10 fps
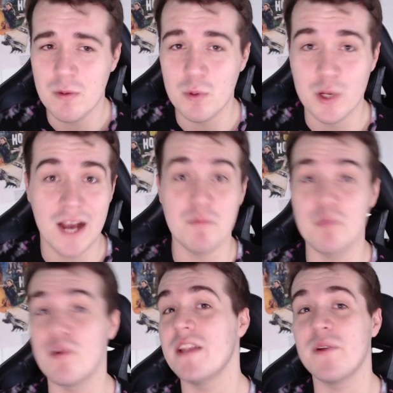We're going to have
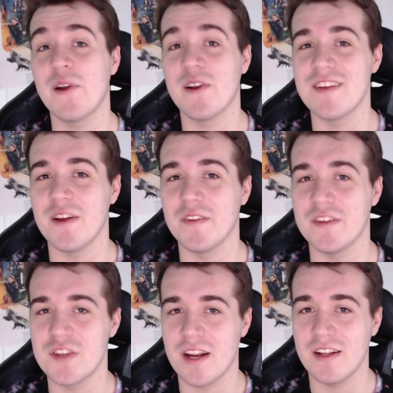brand new content on this
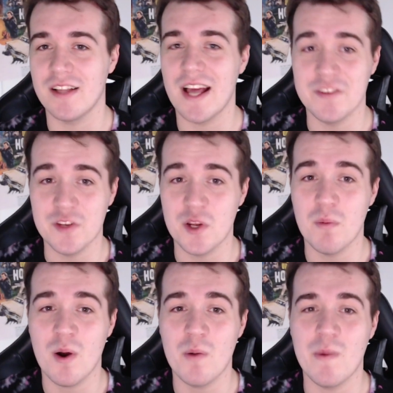channel, and you know
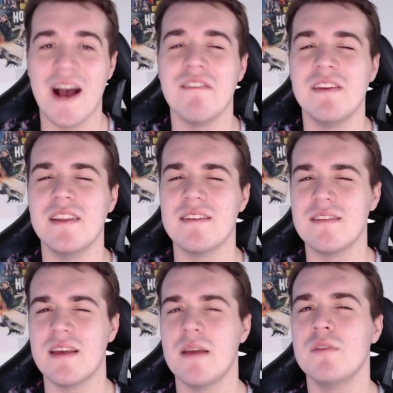what? We're having the
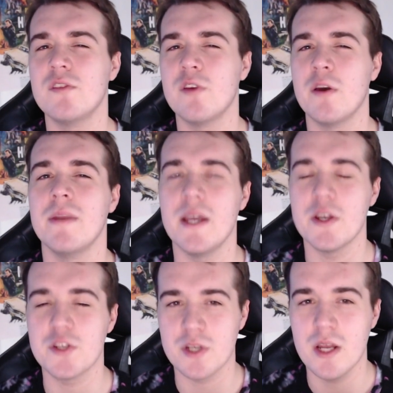same
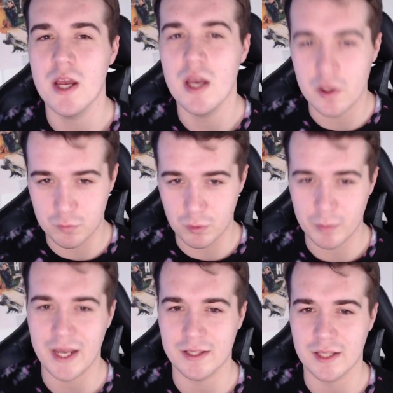determination as what
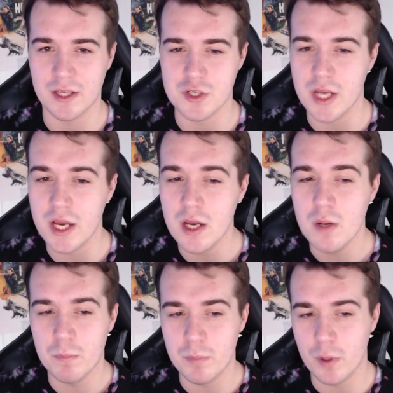we had last year,
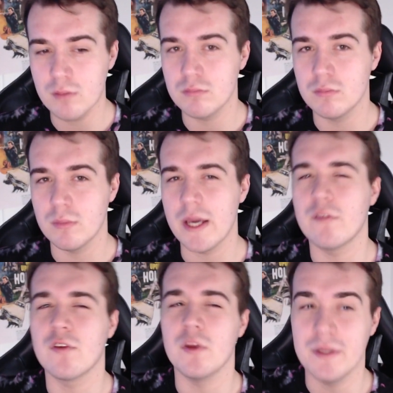but
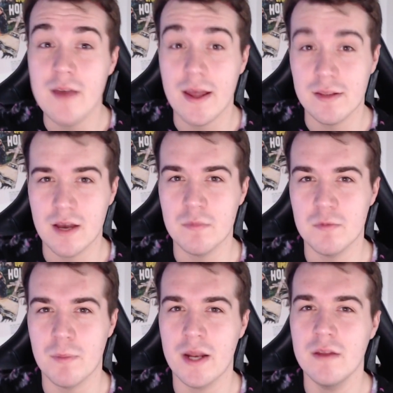it's going to be ten times
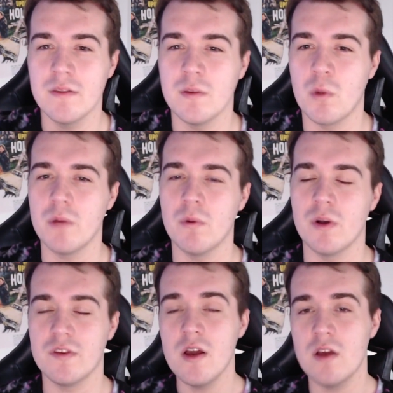better than what it was.